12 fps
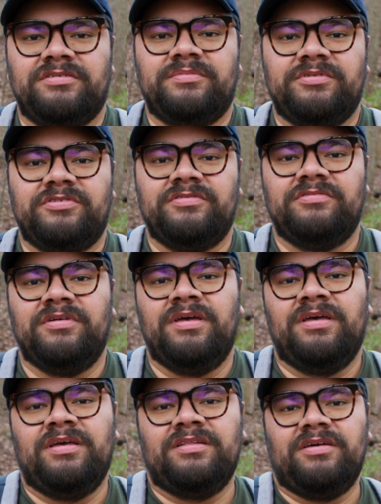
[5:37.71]
number 2,
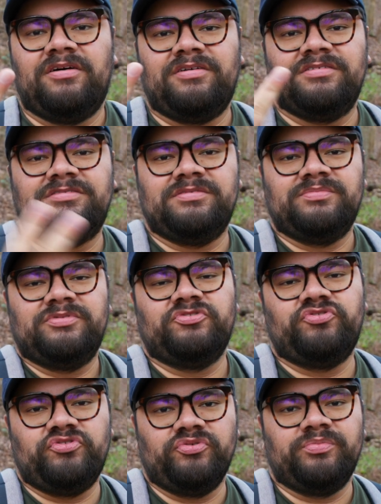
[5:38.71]
the awesome
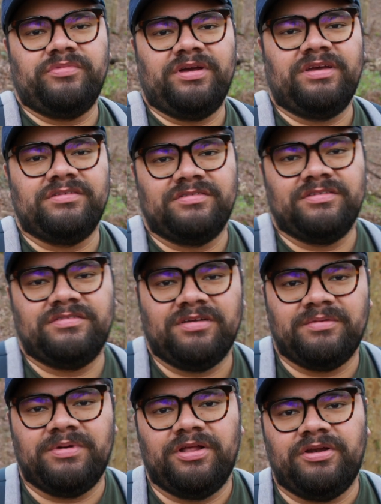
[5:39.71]
zoom range. Let's
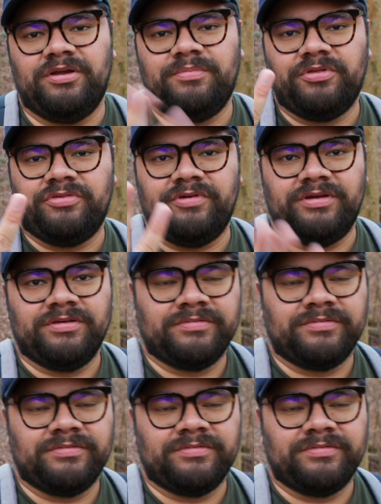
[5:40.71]
talk about number 3.